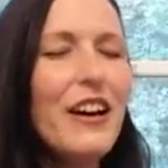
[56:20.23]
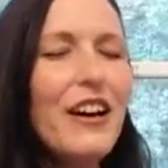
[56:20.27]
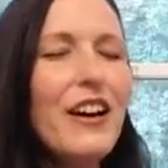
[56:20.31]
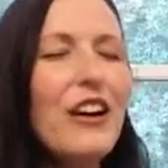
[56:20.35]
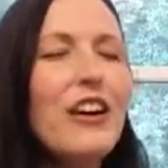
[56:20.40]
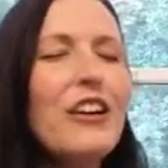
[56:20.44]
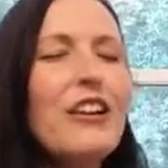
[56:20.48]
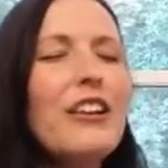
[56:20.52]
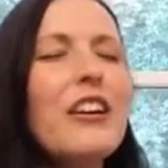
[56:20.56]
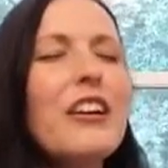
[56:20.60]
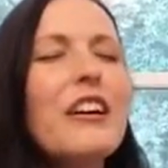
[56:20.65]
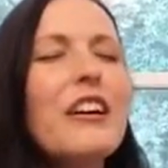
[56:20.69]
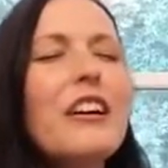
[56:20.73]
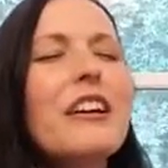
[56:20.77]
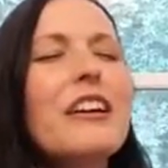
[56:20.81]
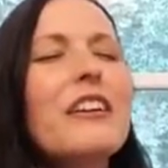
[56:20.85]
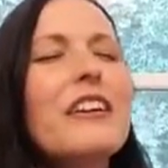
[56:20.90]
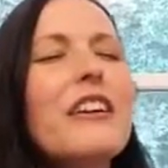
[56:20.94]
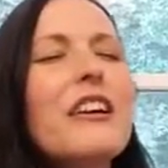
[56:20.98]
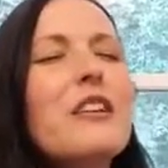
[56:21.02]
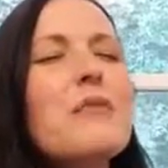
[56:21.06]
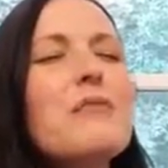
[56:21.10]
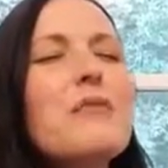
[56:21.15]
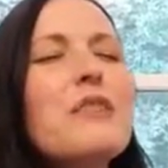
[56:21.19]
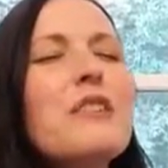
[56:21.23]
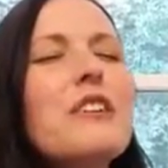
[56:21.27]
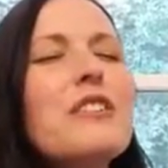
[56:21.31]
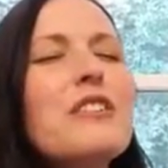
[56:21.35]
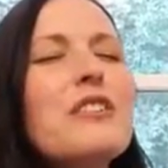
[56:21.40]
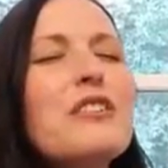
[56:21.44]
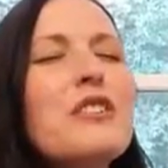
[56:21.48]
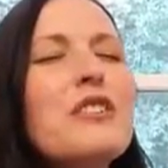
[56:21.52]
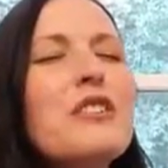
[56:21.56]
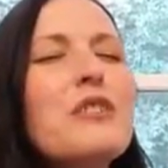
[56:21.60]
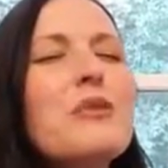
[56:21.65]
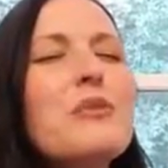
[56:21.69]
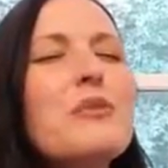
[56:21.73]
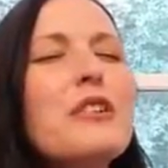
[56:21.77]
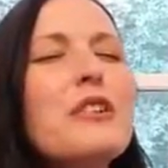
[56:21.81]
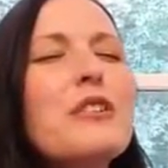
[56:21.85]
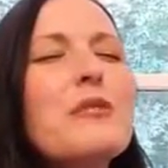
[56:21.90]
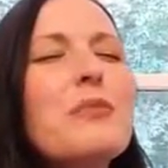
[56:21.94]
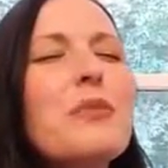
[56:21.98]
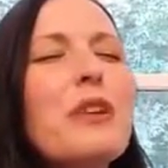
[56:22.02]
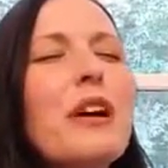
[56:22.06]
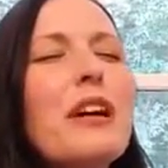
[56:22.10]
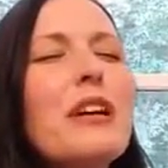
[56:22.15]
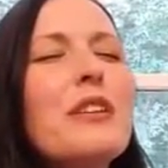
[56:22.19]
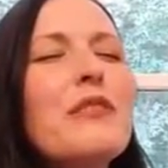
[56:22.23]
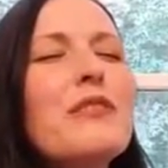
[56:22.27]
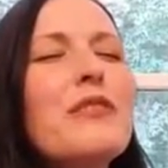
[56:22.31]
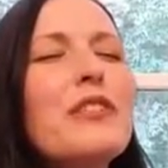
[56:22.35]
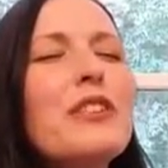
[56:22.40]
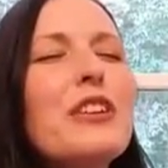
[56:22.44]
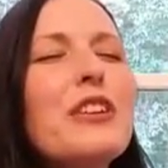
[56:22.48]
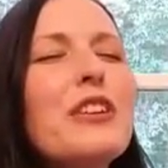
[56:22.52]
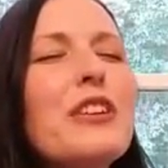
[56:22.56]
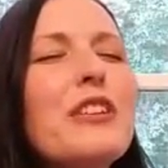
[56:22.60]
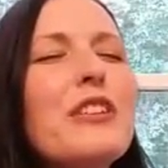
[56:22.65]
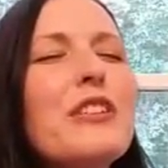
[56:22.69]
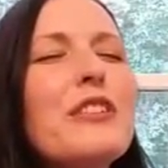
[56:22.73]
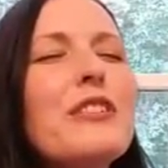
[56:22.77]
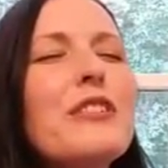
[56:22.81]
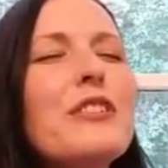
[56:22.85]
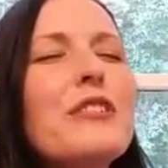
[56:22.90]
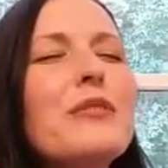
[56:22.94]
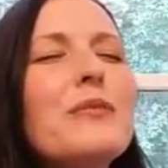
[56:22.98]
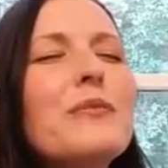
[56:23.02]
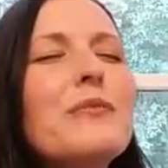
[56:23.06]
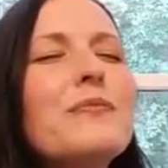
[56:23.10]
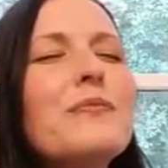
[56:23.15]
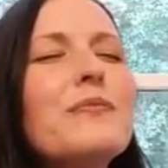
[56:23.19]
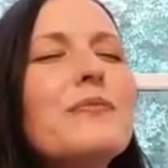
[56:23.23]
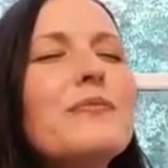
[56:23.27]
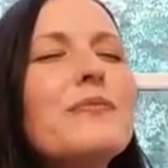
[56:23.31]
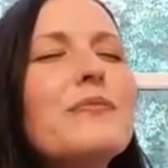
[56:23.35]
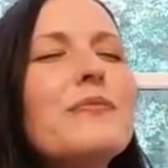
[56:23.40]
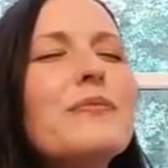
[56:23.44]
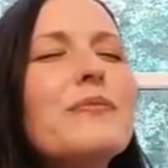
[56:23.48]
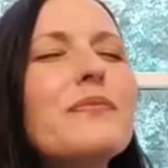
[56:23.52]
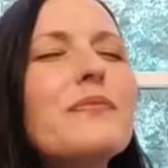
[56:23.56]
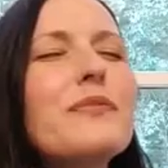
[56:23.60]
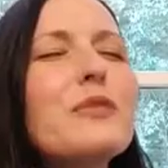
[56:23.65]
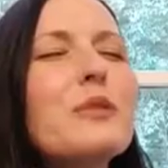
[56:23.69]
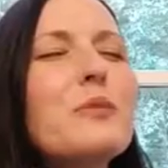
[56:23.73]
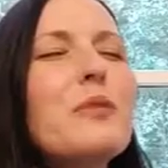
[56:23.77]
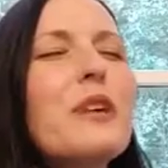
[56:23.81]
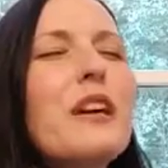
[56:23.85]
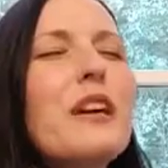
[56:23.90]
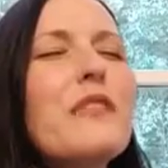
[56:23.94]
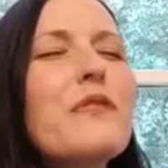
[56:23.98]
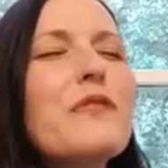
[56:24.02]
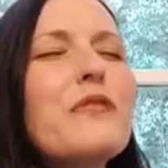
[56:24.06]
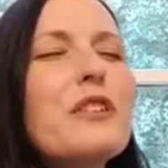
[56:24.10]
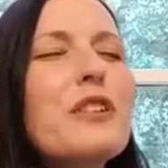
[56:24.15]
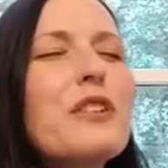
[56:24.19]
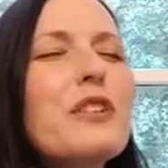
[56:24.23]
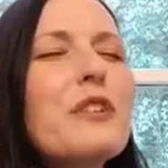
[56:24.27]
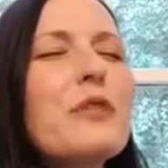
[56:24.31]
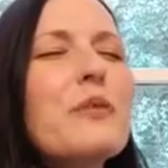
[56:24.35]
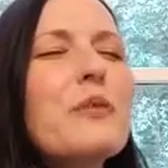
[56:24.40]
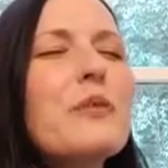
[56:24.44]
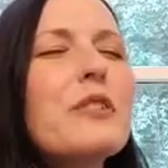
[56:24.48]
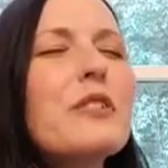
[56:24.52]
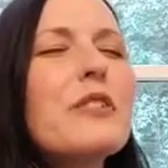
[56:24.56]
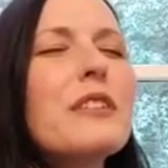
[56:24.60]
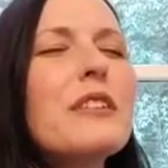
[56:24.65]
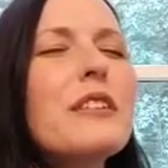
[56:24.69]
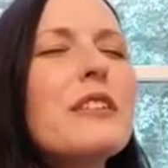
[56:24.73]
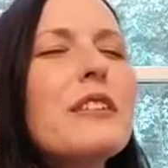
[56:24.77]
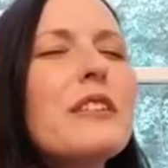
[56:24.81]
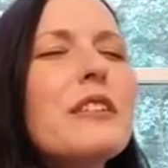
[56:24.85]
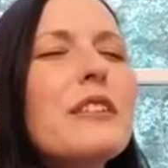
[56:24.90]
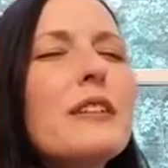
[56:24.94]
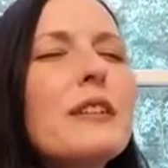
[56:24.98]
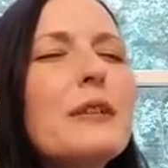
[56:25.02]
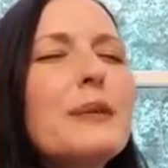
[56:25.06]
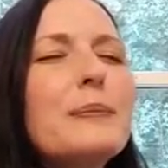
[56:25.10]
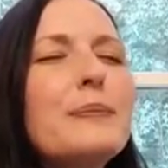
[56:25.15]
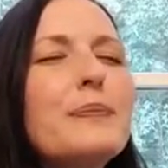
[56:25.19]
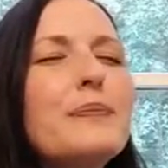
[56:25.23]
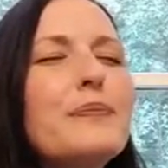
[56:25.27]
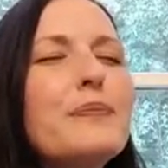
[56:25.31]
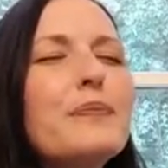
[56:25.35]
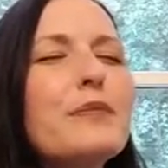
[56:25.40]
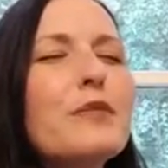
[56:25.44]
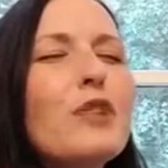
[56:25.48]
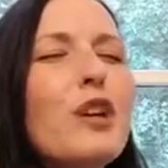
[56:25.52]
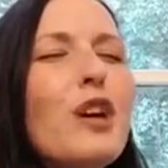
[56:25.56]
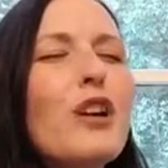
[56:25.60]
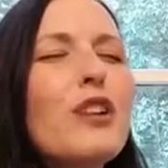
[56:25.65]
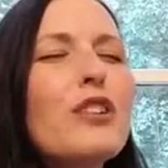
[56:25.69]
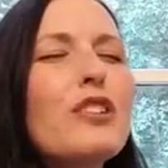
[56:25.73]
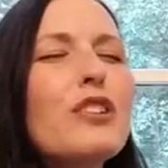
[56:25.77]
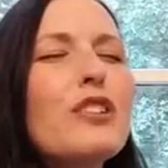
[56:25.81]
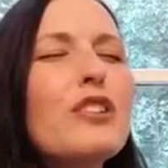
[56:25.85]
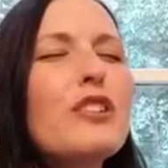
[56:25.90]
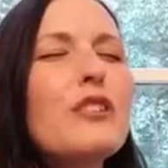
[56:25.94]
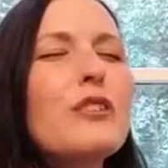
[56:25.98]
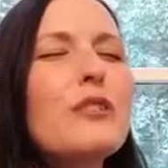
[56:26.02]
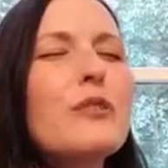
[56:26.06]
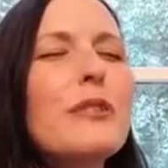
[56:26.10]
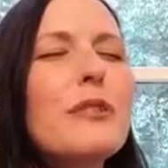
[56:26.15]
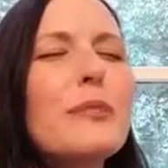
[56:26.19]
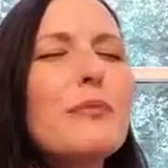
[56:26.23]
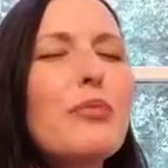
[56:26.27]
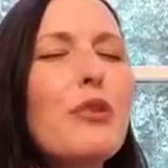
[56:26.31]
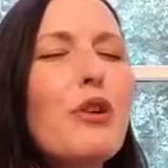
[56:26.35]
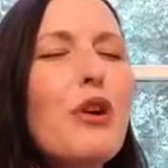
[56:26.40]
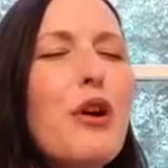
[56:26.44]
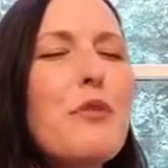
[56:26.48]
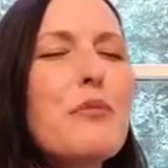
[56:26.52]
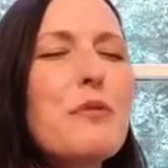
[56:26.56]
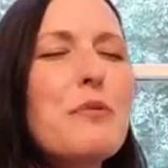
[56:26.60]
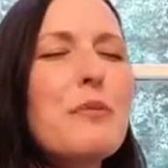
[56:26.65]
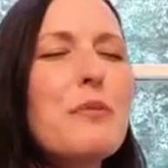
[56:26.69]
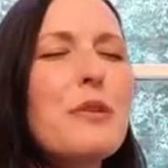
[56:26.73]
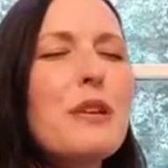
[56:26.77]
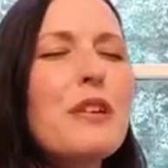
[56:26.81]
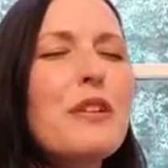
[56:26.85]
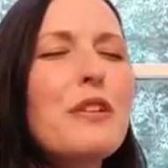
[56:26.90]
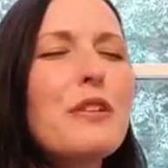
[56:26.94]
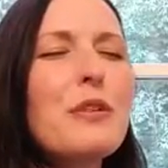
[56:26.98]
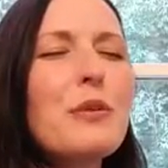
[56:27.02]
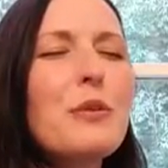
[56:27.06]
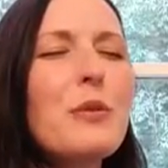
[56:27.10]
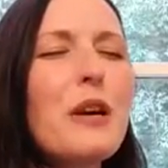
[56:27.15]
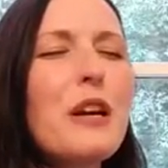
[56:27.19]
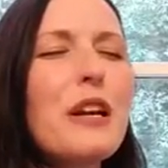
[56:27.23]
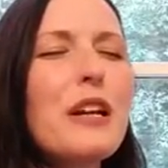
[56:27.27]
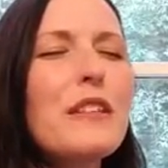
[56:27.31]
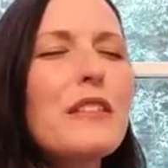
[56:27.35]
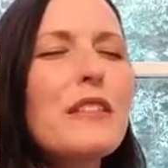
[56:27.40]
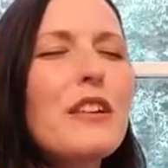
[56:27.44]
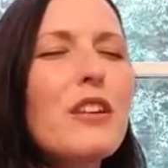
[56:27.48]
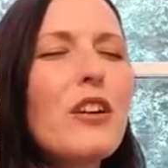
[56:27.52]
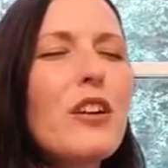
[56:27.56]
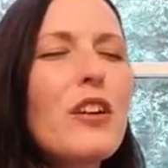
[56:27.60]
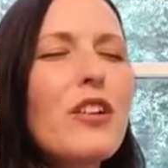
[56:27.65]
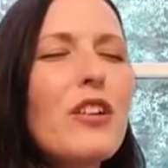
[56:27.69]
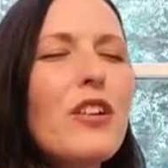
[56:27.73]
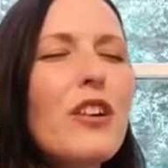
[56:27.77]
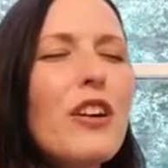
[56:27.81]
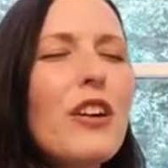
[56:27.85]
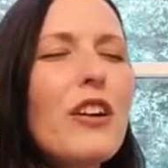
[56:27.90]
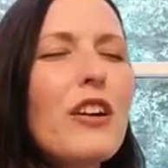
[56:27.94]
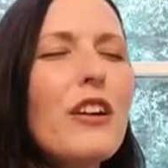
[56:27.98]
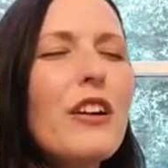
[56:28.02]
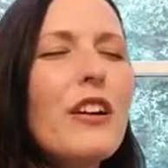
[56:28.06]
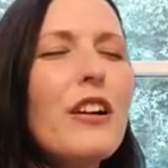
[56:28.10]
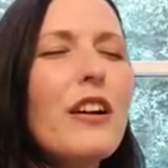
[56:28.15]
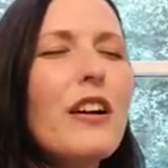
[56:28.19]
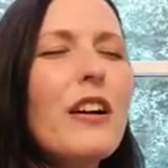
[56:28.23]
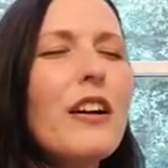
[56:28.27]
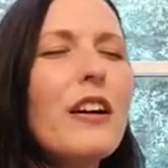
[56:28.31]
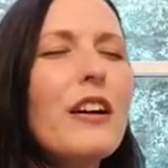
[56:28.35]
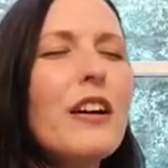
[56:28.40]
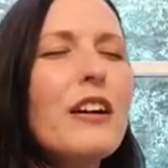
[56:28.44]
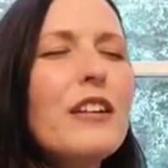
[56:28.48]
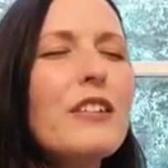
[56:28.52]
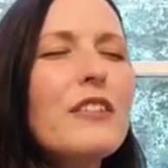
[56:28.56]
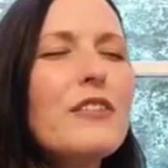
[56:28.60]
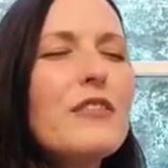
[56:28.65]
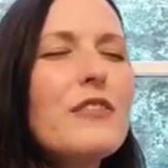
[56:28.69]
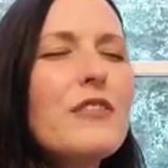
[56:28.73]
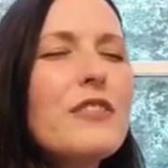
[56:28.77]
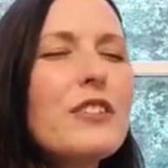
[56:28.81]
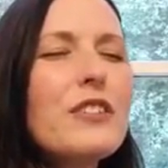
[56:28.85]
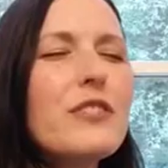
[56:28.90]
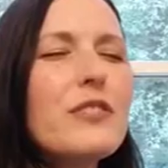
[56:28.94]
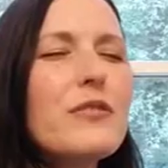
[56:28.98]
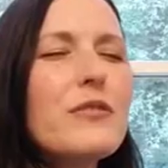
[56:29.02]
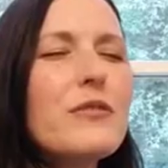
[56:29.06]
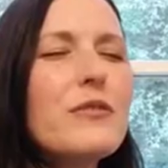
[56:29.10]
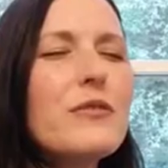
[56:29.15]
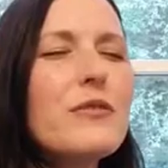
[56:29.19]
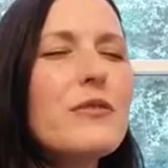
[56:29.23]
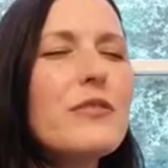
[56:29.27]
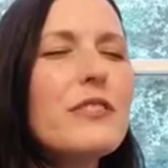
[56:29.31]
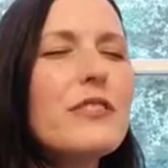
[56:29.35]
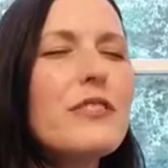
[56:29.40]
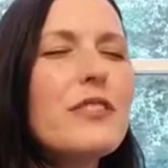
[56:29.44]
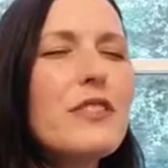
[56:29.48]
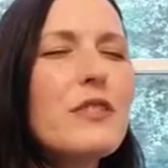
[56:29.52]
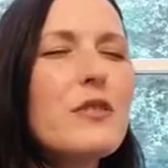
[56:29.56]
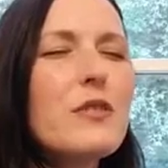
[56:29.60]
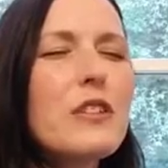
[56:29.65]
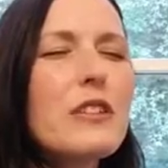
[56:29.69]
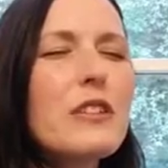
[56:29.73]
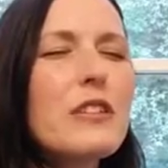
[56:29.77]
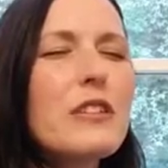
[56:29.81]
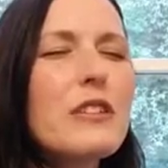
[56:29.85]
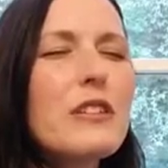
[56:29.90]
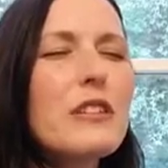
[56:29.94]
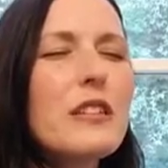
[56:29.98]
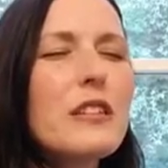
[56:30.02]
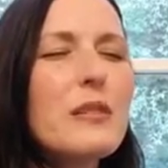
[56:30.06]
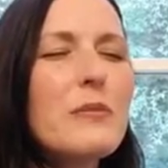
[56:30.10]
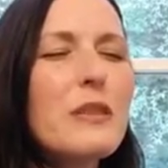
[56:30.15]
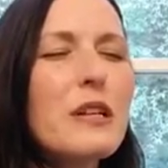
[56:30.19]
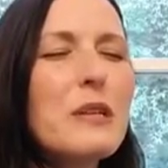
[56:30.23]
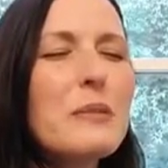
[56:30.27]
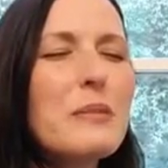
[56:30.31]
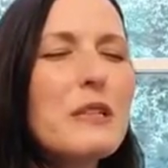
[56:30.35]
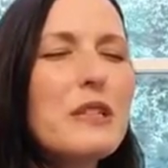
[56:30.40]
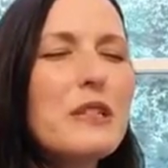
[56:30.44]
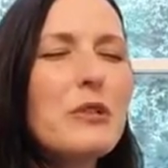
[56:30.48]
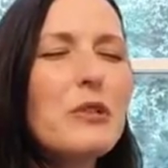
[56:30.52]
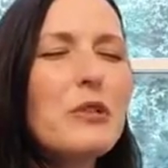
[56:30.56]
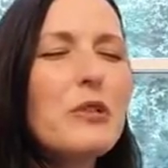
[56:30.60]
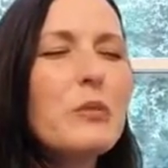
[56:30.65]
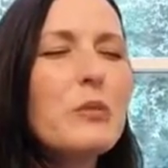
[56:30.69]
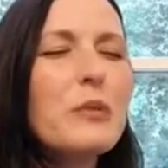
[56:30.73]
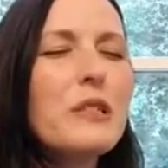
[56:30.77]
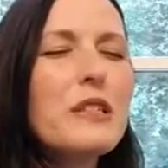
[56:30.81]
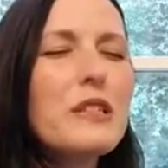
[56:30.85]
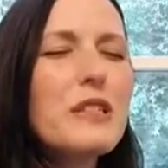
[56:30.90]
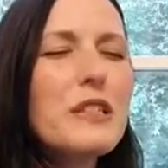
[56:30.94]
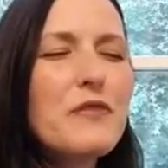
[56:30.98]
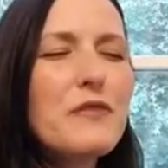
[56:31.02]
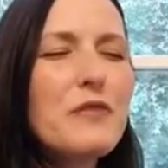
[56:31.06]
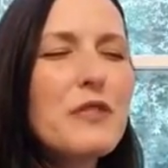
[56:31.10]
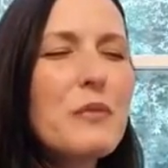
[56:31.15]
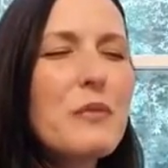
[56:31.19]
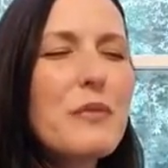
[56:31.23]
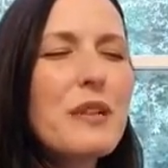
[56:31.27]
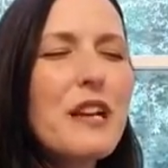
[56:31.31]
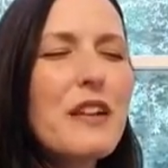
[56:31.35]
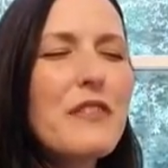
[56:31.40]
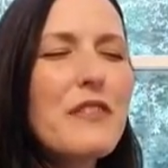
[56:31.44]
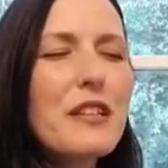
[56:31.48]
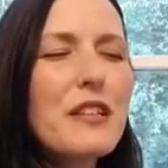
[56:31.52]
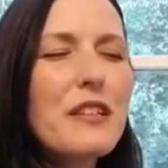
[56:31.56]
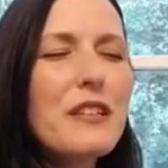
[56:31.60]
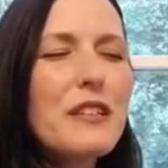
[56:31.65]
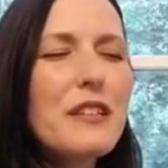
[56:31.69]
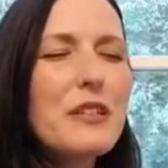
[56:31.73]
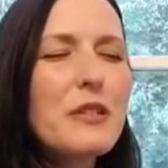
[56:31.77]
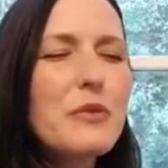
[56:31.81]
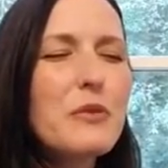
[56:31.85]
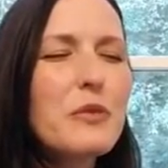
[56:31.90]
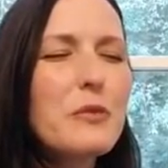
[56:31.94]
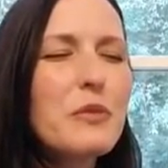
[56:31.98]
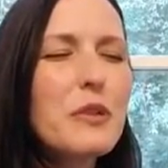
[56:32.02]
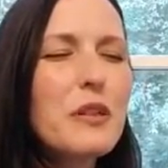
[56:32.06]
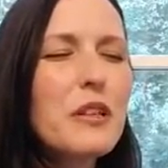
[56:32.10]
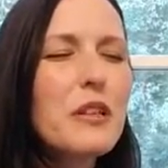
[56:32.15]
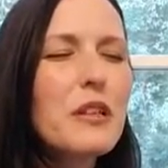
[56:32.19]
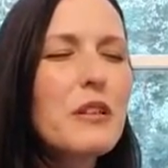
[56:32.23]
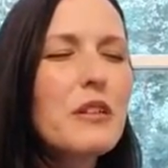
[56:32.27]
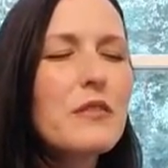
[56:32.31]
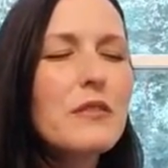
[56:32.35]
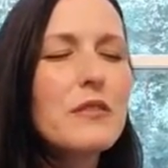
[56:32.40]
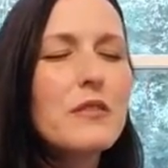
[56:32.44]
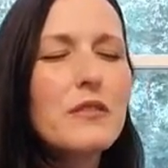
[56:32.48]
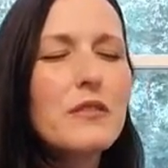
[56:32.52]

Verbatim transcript: All right. God bless you. We are praying for you. We're praying for you. We're going to um, talk to you probably on the way in the car uh, to New York City. It might be a little bit different, but I think that it would be